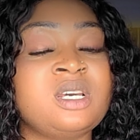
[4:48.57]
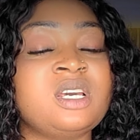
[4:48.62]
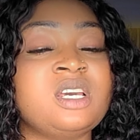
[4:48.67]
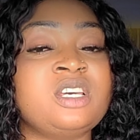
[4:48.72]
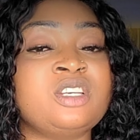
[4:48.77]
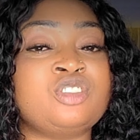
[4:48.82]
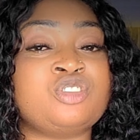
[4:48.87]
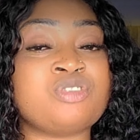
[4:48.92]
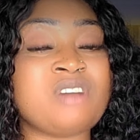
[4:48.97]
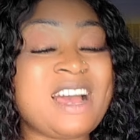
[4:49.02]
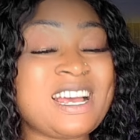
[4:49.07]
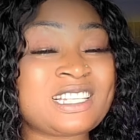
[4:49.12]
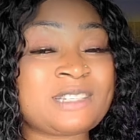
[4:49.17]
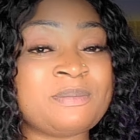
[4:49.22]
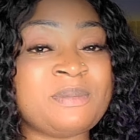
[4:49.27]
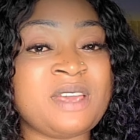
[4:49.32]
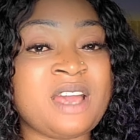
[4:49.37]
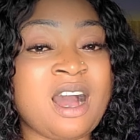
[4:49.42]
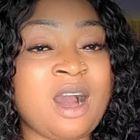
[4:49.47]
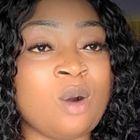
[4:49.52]
it dries
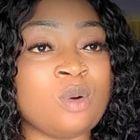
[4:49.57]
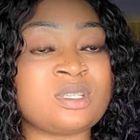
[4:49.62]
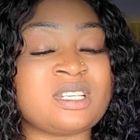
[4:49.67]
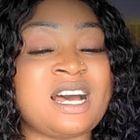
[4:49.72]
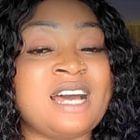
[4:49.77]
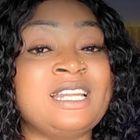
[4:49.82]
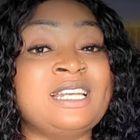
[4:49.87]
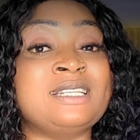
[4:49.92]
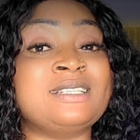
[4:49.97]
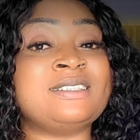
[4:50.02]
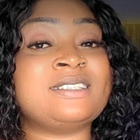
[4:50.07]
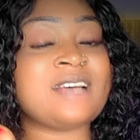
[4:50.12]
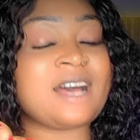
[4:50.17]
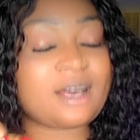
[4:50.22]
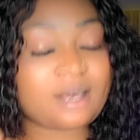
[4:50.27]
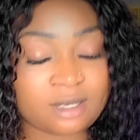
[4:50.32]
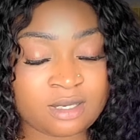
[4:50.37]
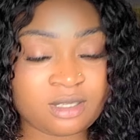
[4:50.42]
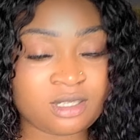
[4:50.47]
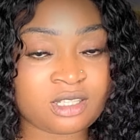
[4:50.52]
me out and it
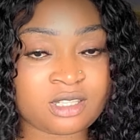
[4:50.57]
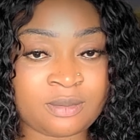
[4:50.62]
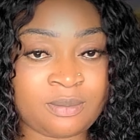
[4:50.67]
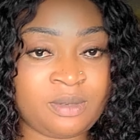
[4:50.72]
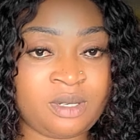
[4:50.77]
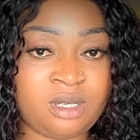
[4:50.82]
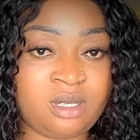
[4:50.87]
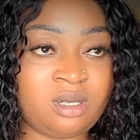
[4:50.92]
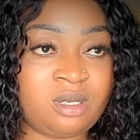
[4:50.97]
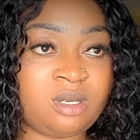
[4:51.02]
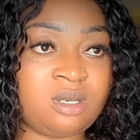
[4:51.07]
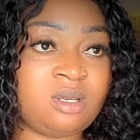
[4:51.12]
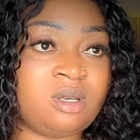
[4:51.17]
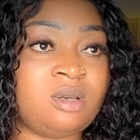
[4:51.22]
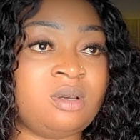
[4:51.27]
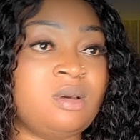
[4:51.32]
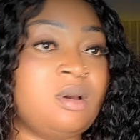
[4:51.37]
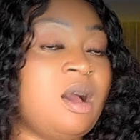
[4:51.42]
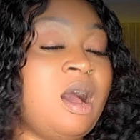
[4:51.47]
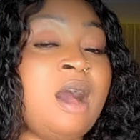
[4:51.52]
darkens me.
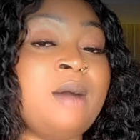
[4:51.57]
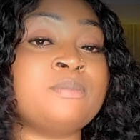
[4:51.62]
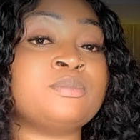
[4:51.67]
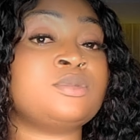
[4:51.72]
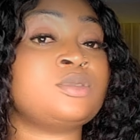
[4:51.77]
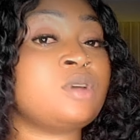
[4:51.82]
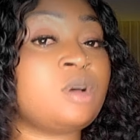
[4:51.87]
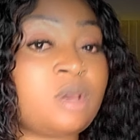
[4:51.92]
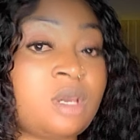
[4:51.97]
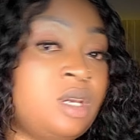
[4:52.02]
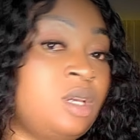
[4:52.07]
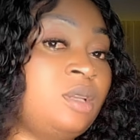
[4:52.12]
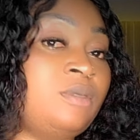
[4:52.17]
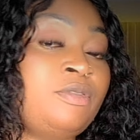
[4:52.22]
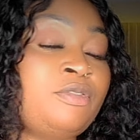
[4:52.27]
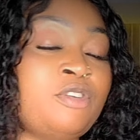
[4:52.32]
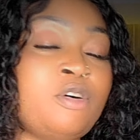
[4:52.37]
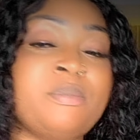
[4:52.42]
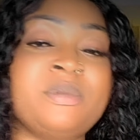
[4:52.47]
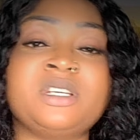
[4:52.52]
I'm talking
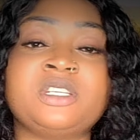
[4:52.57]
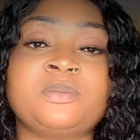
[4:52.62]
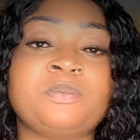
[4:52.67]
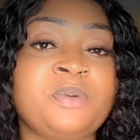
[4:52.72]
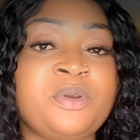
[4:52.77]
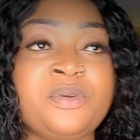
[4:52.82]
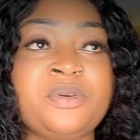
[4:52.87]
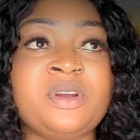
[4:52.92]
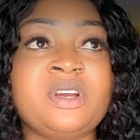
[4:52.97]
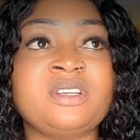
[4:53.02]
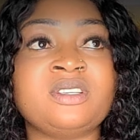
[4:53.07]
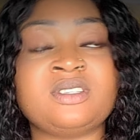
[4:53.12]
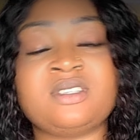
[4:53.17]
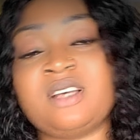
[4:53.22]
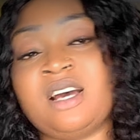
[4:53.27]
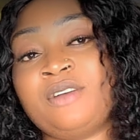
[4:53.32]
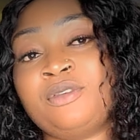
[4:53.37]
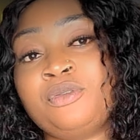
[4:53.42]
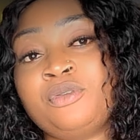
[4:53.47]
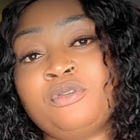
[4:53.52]
from experience.
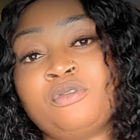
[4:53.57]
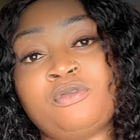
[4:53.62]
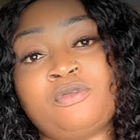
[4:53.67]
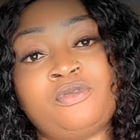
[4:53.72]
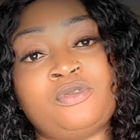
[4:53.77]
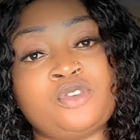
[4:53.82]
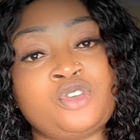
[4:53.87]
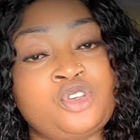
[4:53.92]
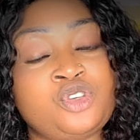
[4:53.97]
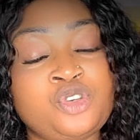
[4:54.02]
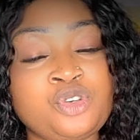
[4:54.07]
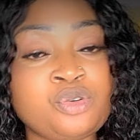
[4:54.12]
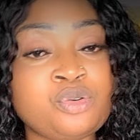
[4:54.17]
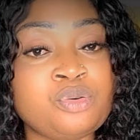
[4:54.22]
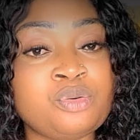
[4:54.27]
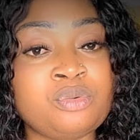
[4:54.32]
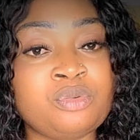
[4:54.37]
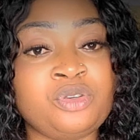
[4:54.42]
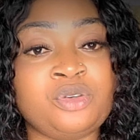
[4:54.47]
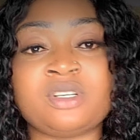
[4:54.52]
I don't know for
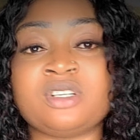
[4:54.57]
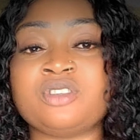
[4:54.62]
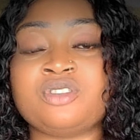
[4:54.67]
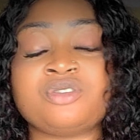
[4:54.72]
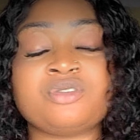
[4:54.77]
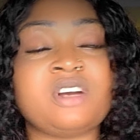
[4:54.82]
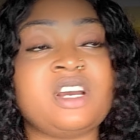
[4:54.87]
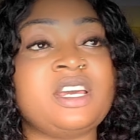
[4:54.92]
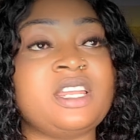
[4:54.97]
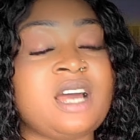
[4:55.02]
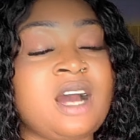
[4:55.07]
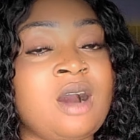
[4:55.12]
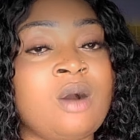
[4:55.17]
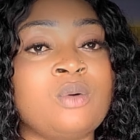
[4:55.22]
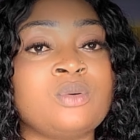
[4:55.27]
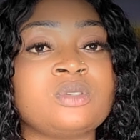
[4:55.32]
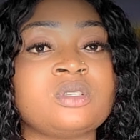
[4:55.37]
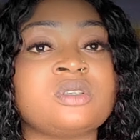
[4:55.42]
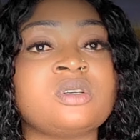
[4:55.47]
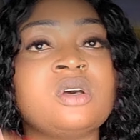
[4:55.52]
you, you can try it
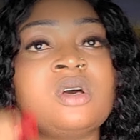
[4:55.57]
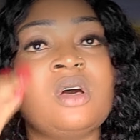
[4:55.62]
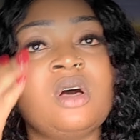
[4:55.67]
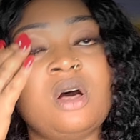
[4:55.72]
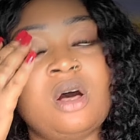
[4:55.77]
out.